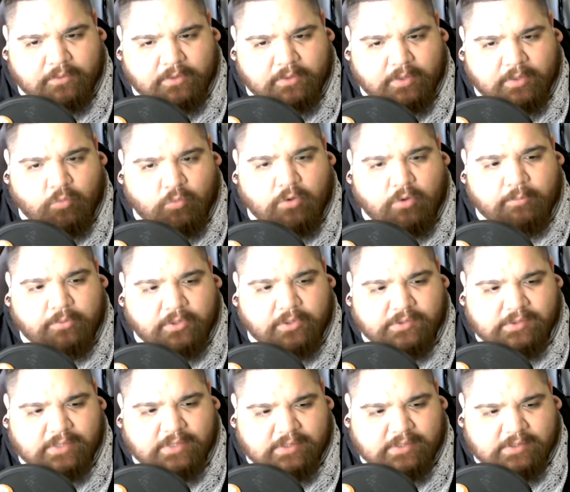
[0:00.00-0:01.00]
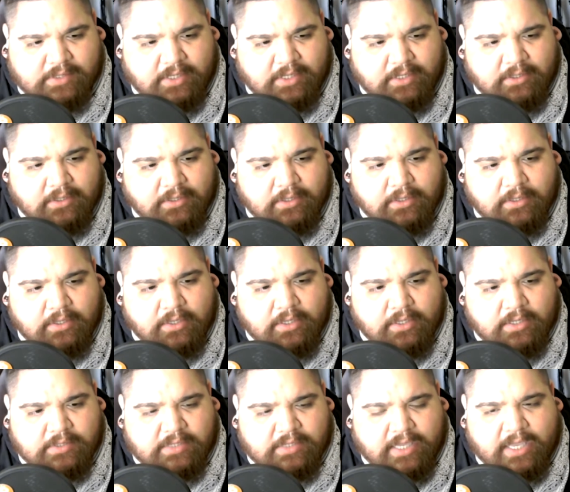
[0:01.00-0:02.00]
Like one person had said,
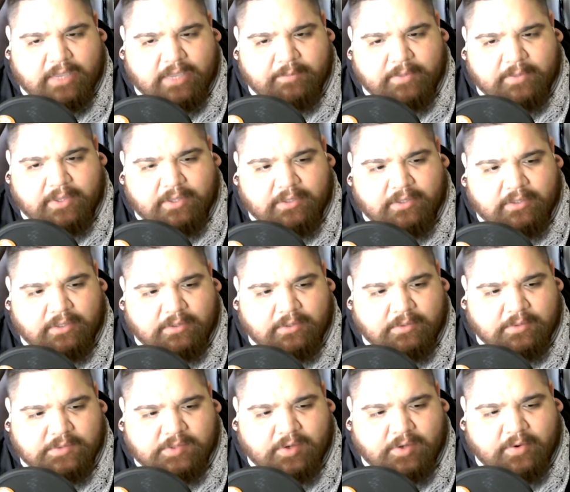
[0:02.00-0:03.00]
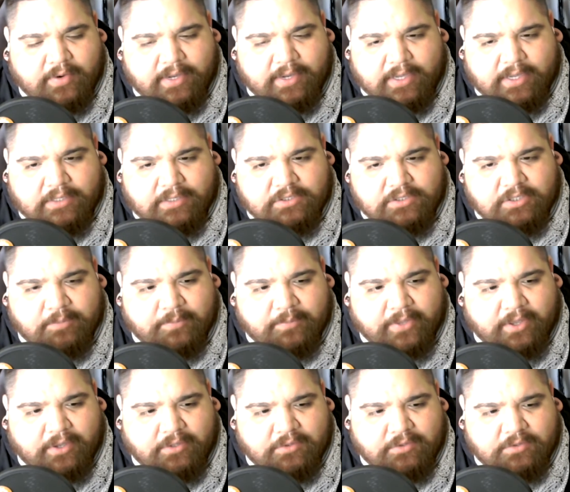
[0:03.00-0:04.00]
he's like, hey man, I'm sorry, I got to jump
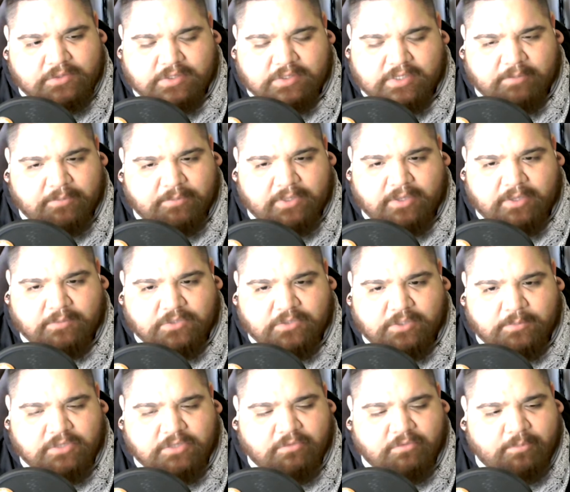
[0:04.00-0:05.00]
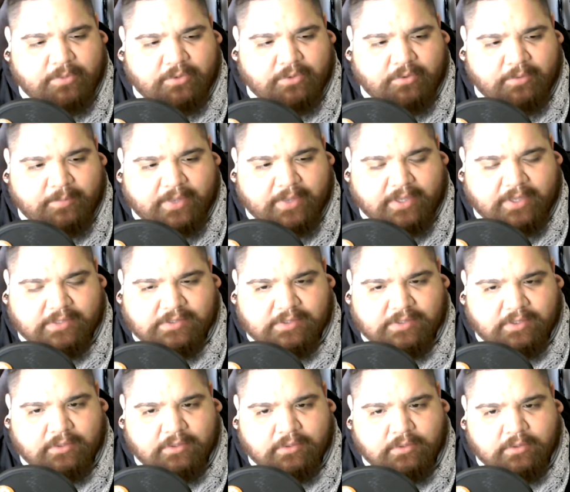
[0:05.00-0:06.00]
out. You just have become too much of a Bitcoin
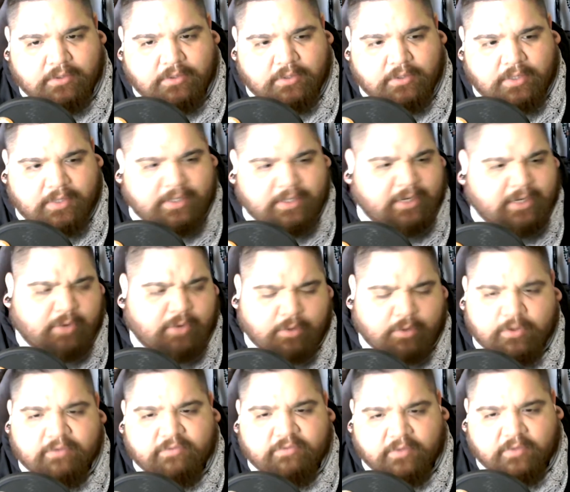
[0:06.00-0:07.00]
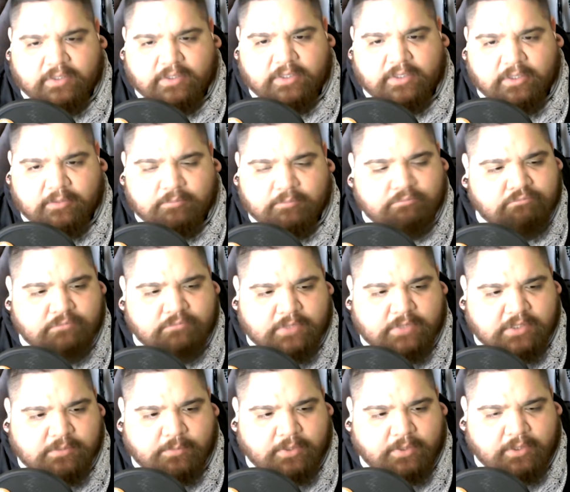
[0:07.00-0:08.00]
maxi. And I refunded him
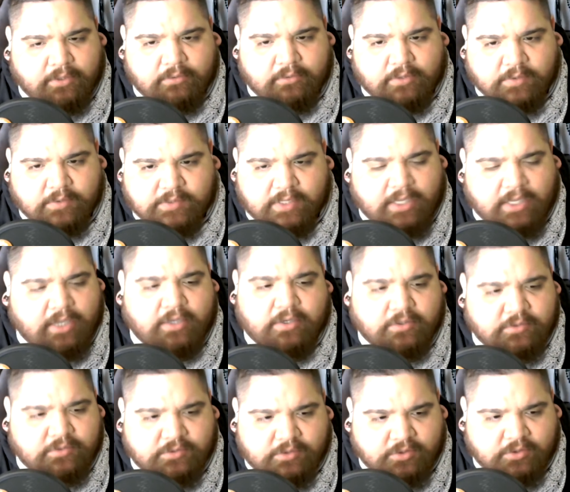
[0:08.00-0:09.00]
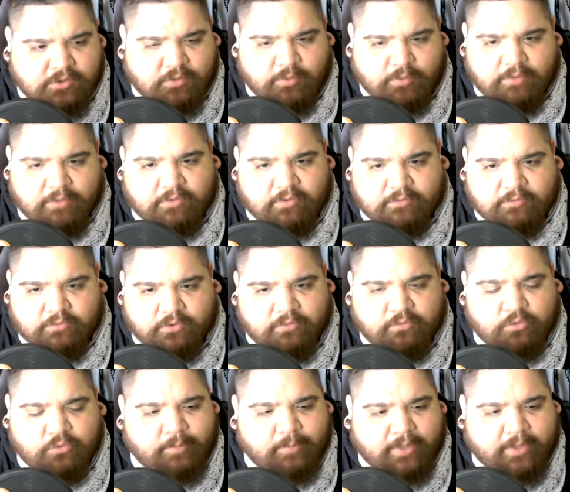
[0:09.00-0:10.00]
his money. I was like, hey, here's your refund for the
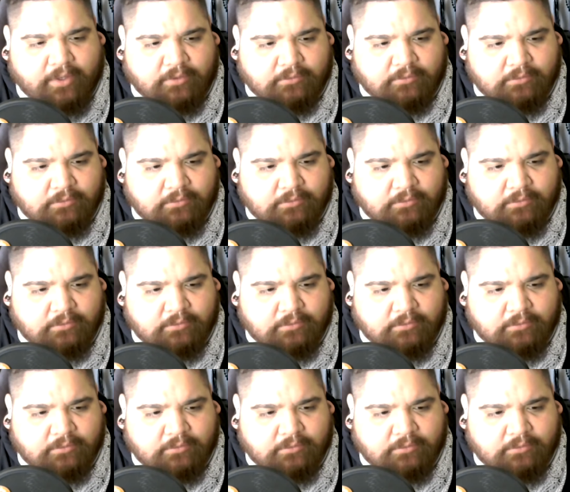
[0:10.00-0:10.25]
full amount.